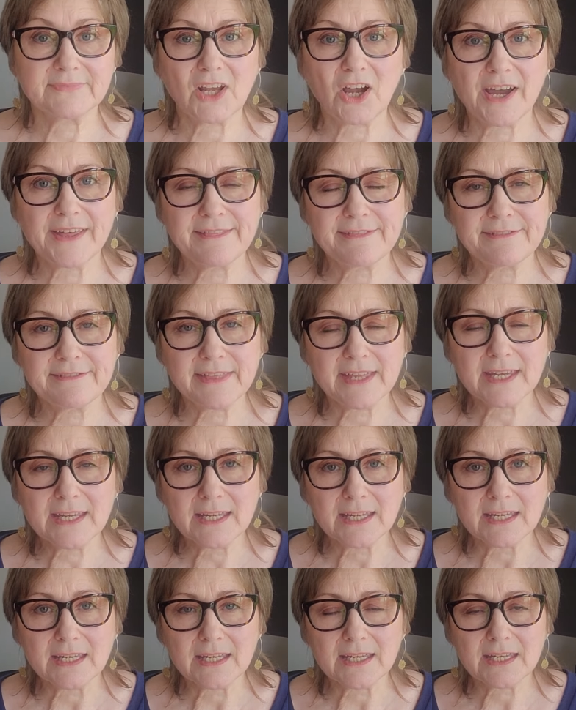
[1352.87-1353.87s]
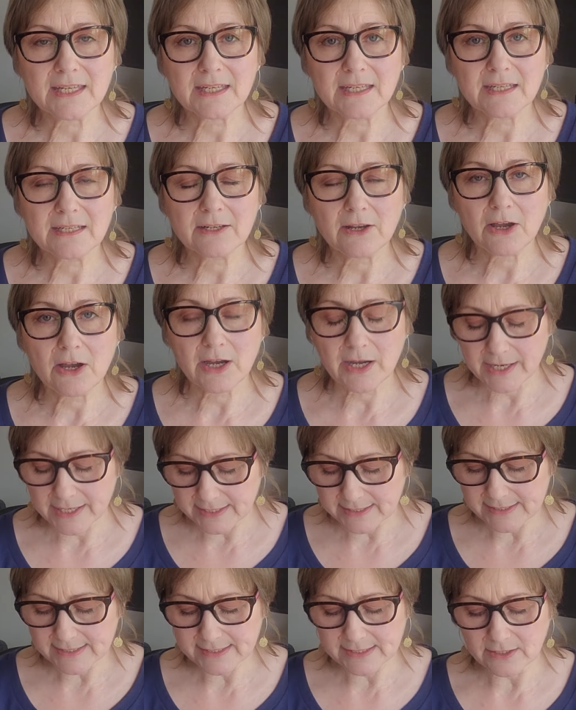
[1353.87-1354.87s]
I think in
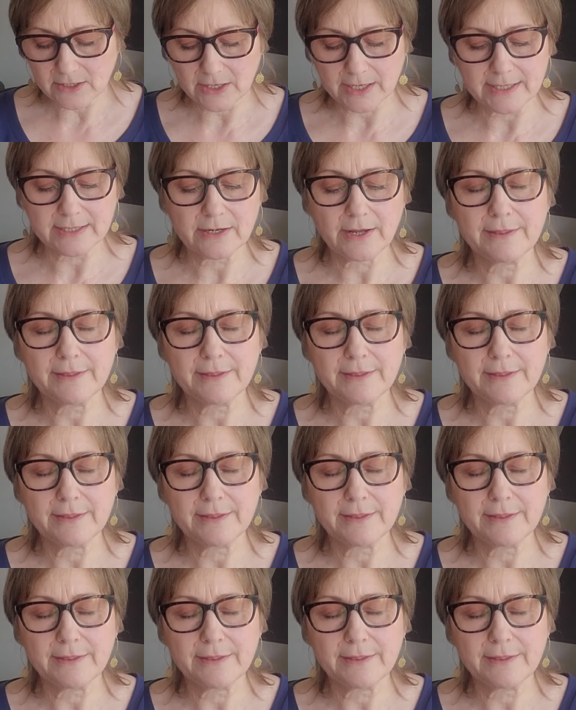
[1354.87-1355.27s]
hindsight,